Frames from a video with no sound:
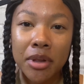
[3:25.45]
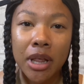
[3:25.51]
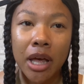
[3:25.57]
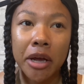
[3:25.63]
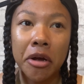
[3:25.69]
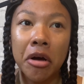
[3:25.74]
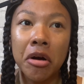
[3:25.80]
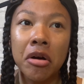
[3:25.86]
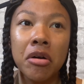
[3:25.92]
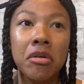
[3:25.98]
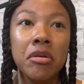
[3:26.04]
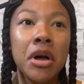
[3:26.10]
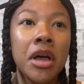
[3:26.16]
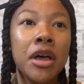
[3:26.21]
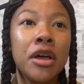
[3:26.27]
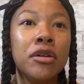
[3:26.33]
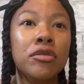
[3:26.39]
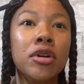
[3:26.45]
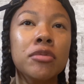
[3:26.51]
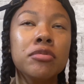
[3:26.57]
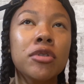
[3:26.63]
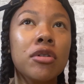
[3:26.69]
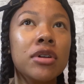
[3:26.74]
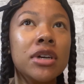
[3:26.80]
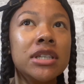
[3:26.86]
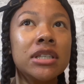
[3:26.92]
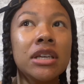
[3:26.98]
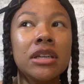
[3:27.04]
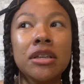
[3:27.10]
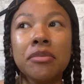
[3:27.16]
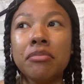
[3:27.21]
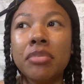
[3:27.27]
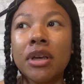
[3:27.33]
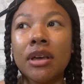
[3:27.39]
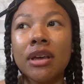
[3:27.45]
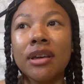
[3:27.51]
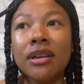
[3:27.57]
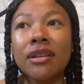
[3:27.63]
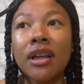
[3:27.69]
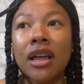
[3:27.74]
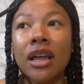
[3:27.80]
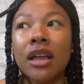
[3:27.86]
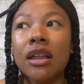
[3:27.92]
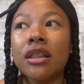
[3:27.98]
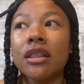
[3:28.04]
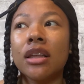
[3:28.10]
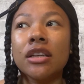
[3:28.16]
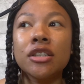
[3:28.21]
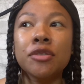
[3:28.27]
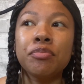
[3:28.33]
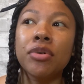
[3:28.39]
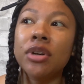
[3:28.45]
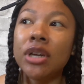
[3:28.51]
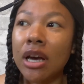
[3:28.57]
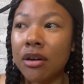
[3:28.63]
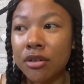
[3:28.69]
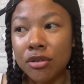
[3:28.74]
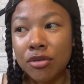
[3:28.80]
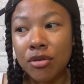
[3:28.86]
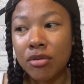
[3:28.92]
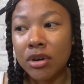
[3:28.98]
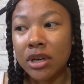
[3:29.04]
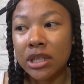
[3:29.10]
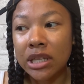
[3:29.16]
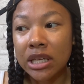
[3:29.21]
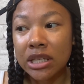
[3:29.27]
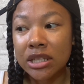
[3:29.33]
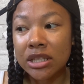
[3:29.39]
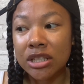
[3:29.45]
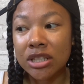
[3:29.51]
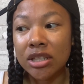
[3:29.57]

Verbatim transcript: Like, oh, crypto is getting big. Let's put out a coin that's